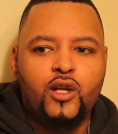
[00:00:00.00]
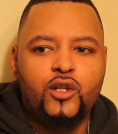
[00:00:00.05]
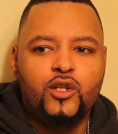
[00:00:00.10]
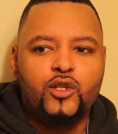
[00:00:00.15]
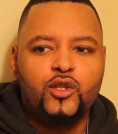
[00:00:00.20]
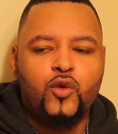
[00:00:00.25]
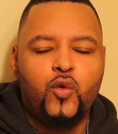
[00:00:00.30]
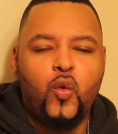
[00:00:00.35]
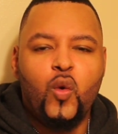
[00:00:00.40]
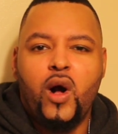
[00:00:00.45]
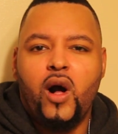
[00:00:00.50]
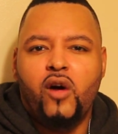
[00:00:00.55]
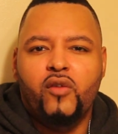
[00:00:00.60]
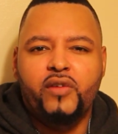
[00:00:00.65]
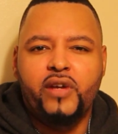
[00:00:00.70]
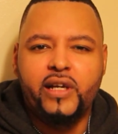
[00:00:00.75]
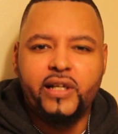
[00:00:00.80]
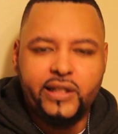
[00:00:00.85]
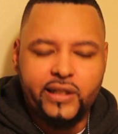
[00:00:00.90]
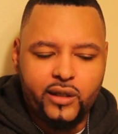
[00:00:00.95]
12
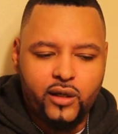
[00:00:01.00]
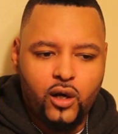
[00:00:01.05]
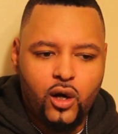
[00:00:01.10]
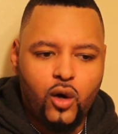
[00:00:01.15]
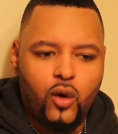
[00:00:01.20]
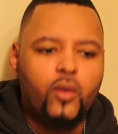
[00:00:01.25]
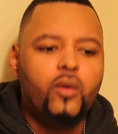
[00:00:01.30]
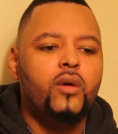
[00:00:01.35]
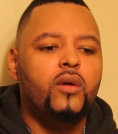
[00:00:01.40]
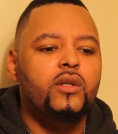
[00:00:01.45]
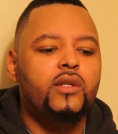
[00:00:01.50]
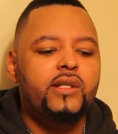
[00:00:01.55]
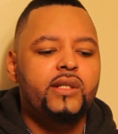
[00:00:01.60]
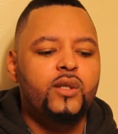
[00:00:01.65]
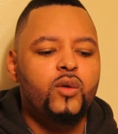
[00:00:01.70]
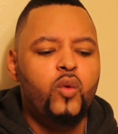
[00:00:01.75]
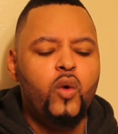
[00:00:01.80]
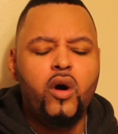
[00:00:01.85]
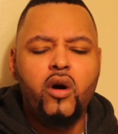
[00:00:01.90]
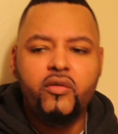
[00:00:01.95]
years ago.
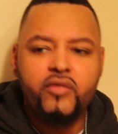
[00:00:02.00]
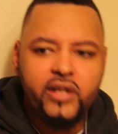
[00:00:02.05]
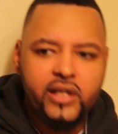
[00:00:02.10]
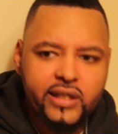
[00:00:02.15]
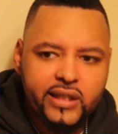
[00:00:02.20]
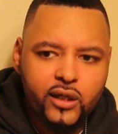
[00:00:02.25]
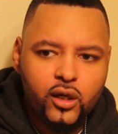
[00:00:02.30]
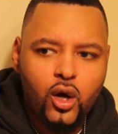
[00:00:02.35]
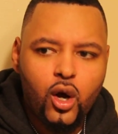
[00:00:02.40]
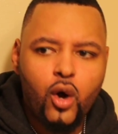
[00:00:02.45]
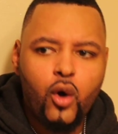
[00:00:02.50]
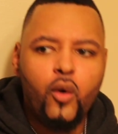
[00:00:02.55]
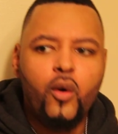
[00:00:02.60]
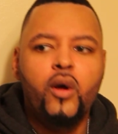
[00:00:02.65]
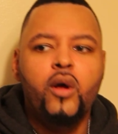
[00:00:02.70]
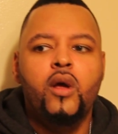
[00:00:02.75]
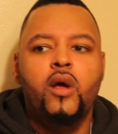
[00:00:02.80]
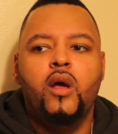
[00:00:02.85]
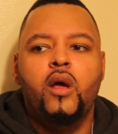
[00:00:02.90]
12 years ago,